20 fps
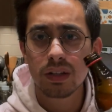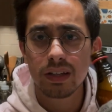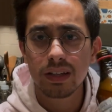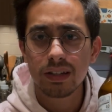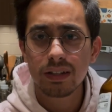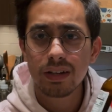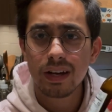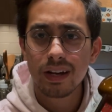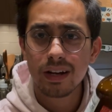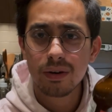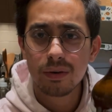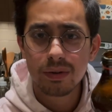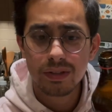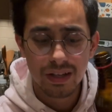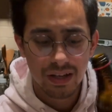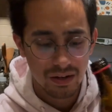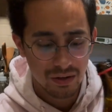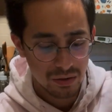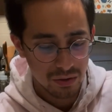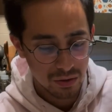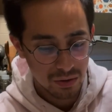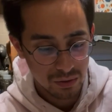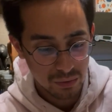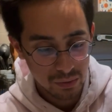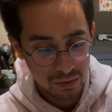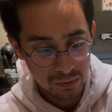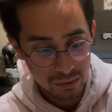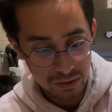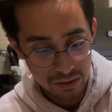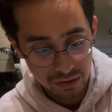it. You always
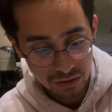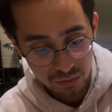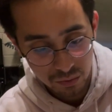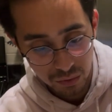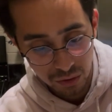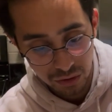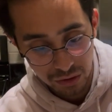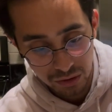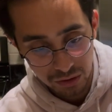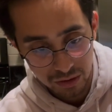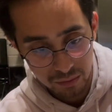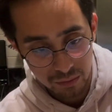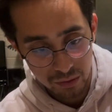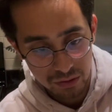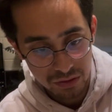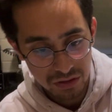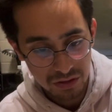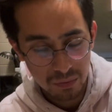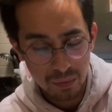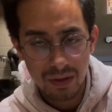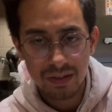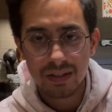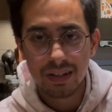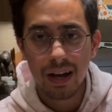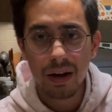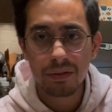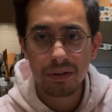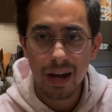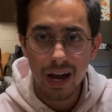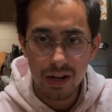want to swirl your kombucha. It depends on
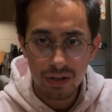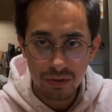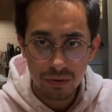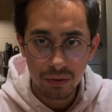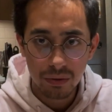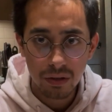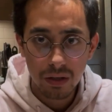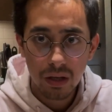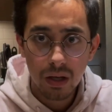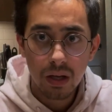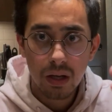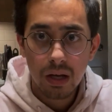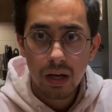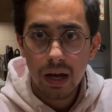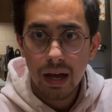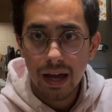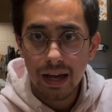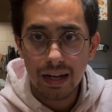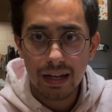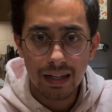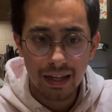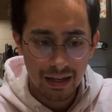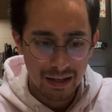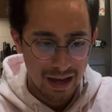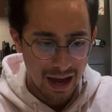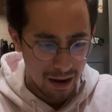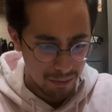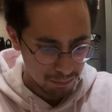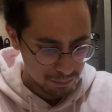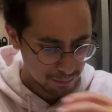how natural and like
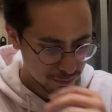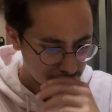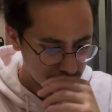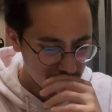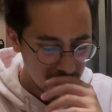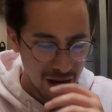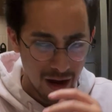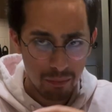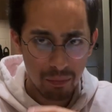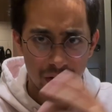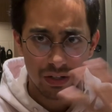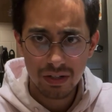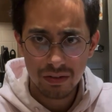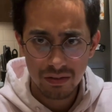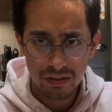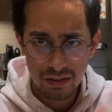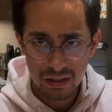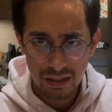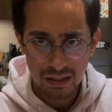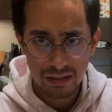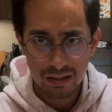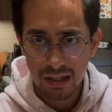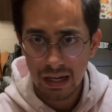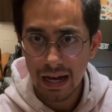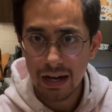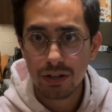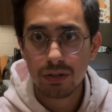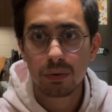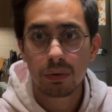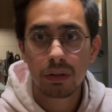how much of like the
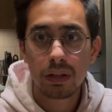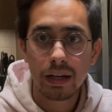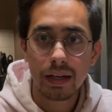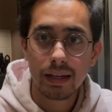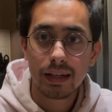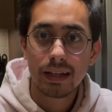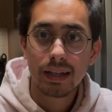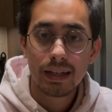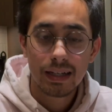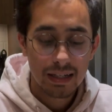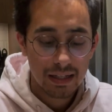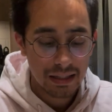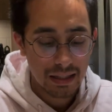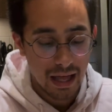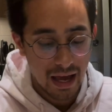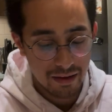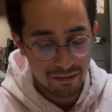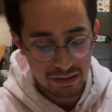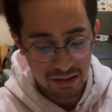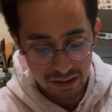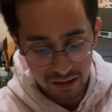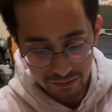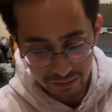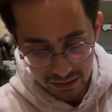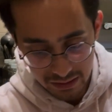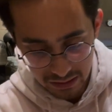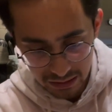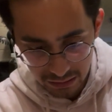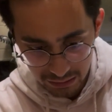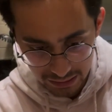actual like live stuff is
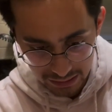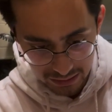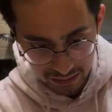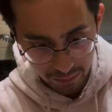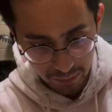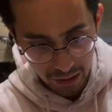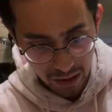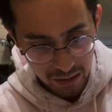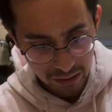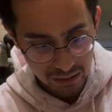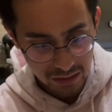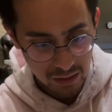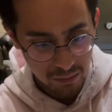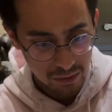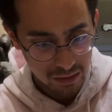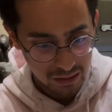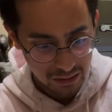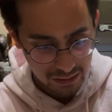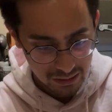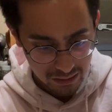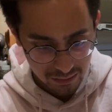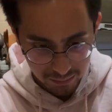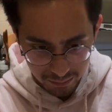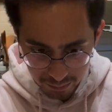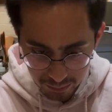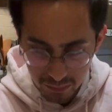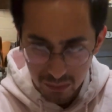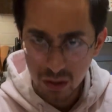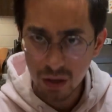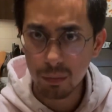still in the bottle. Some of these
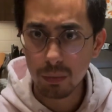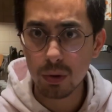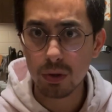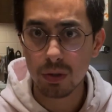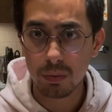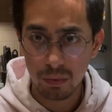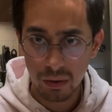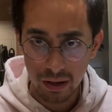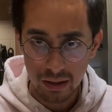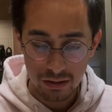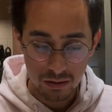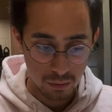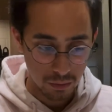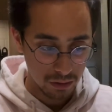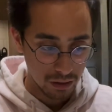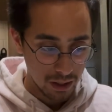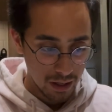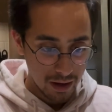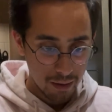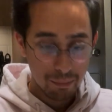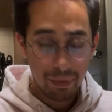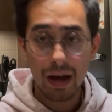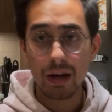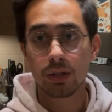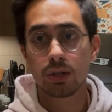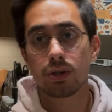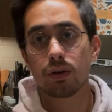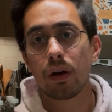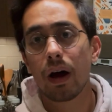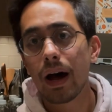kombucha brands will
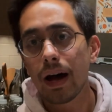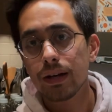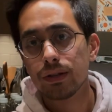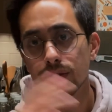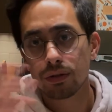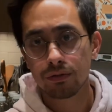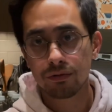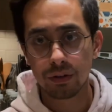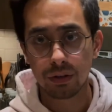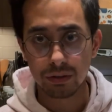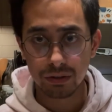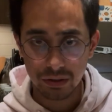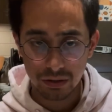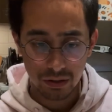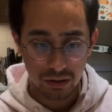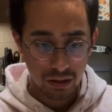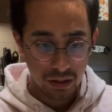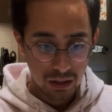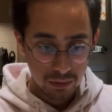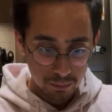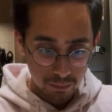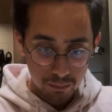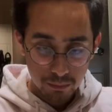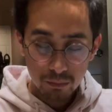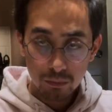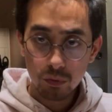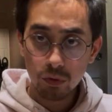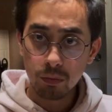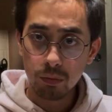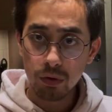pasteurize or filter,
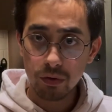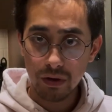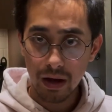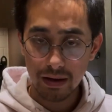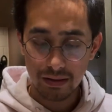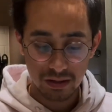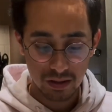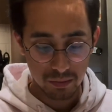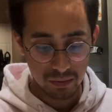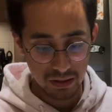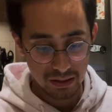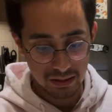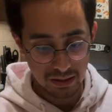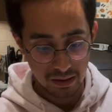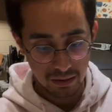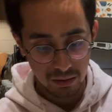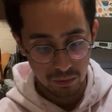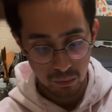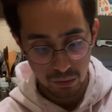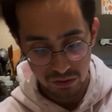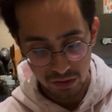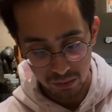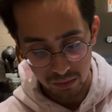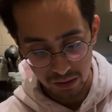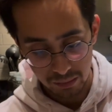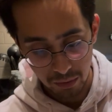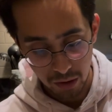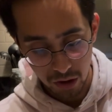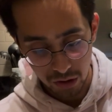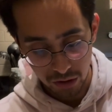remove out some of
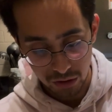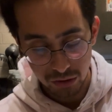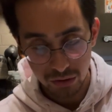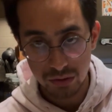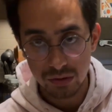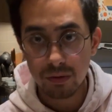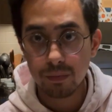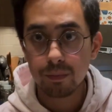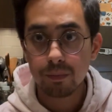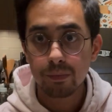the particles.